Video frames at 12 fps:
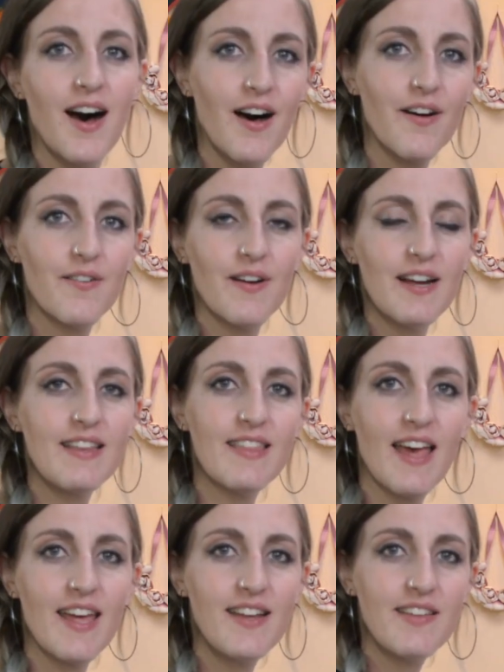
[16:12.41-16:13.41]
Alright,
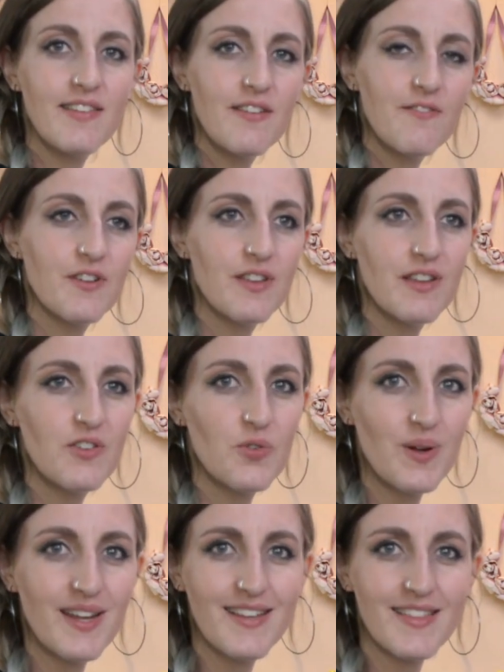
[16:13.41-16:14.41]
that is it for this
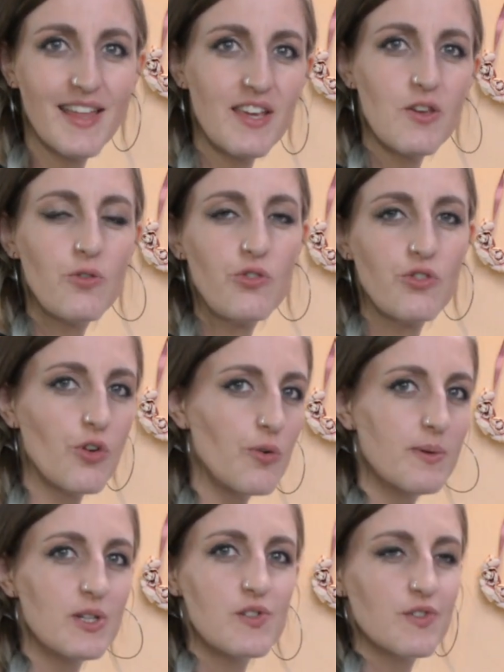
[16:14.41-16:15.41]
week. Thank you so
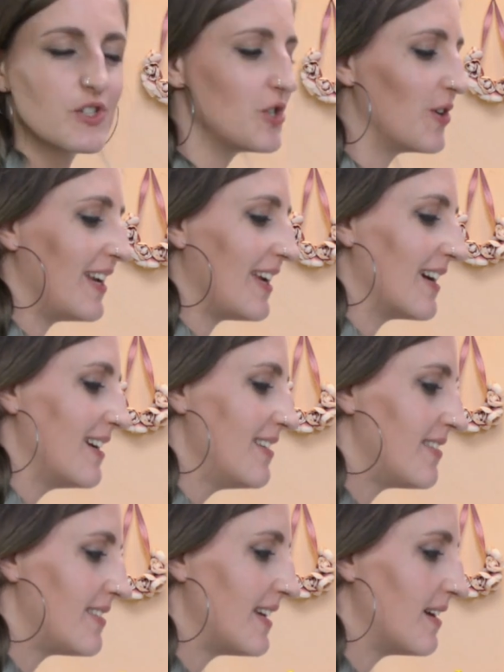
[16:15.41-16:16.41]
much for joining
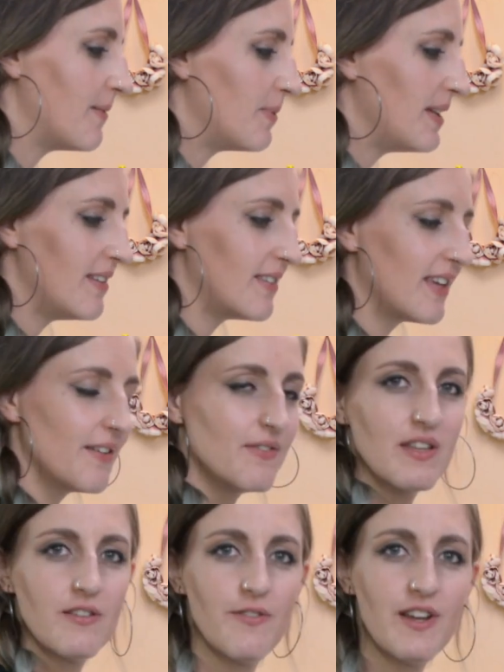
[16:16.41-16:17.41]
us. Please give
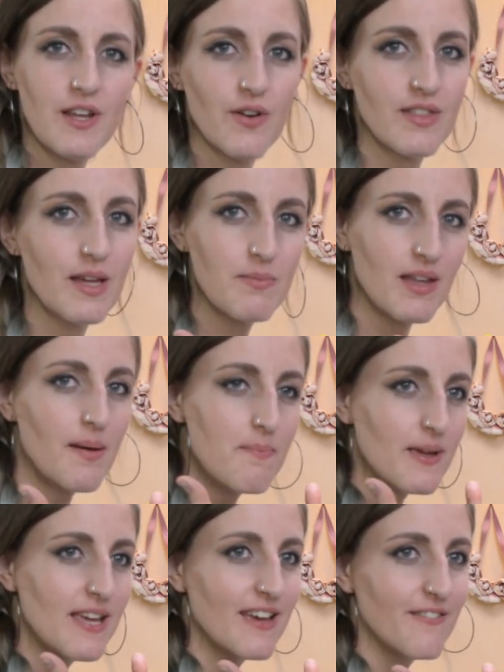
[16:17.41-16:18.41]
this video a thumbs up
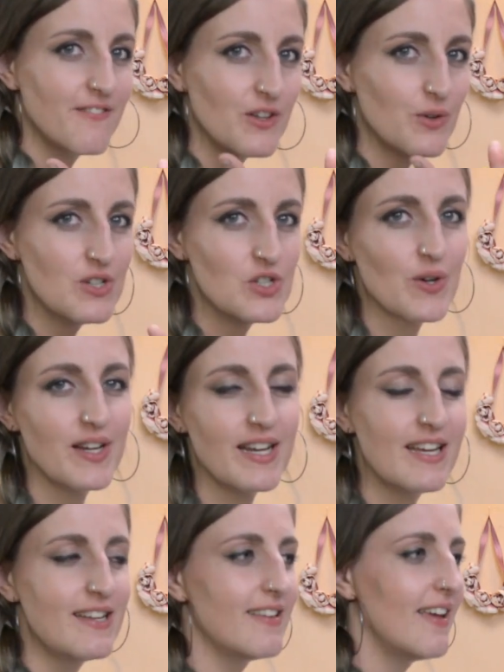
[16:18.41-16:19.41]
if you enjoyed
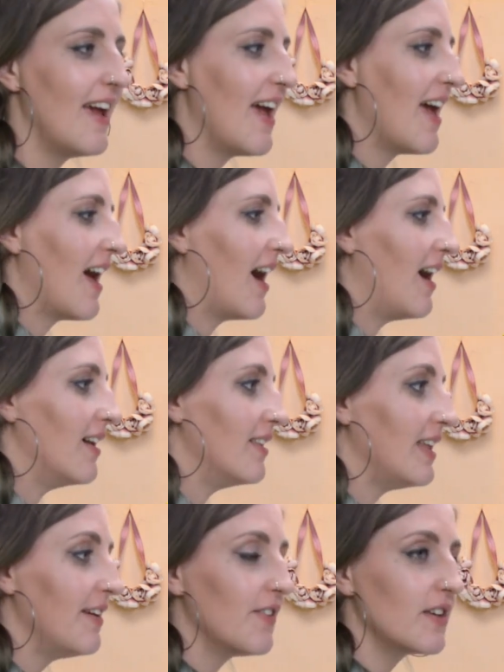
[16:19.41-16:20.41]
it.
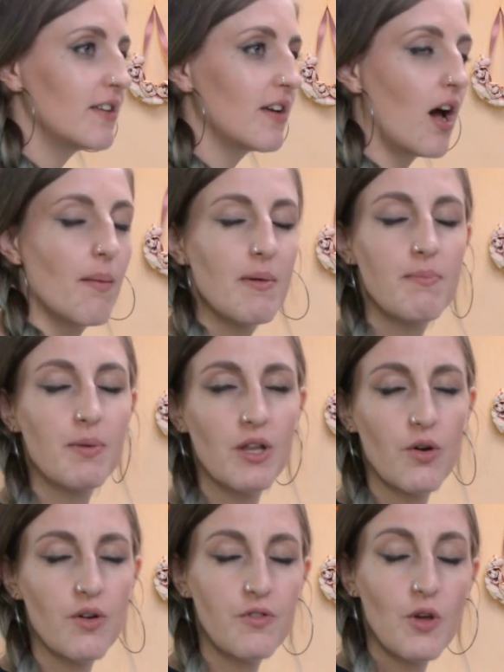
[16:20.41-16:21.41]
Leave a comment
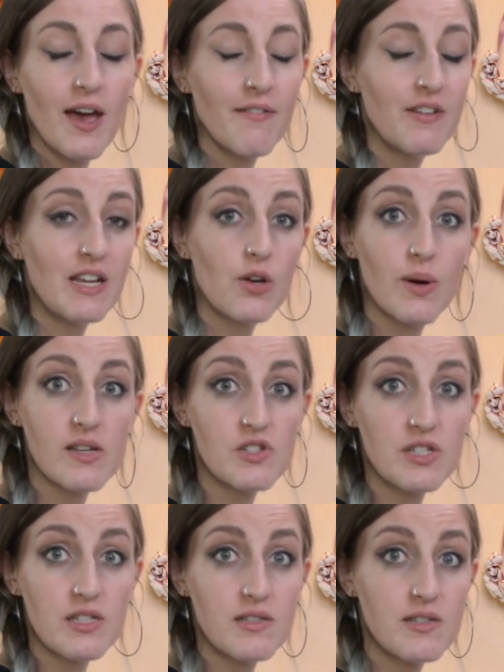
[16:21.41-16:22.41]
below if you have any
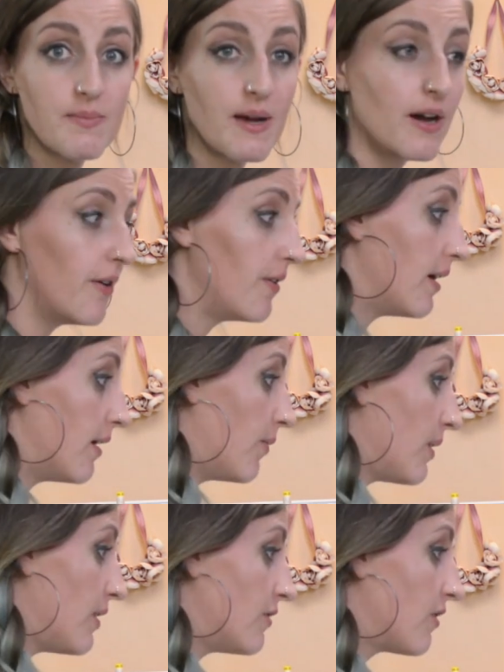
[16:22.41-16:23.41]
questions about
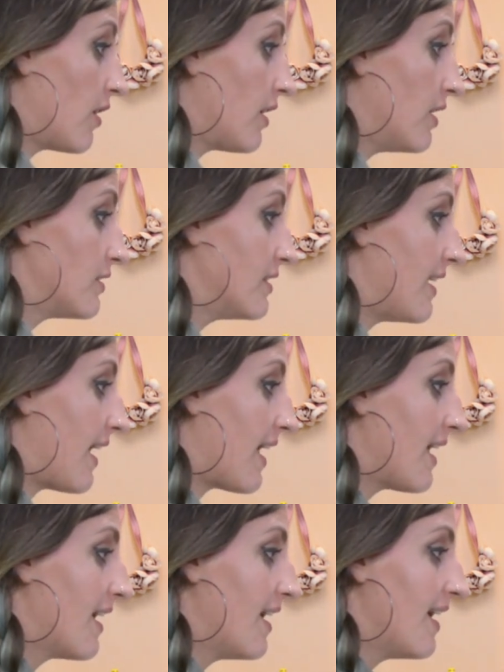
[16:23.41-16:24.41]
what you saw here today.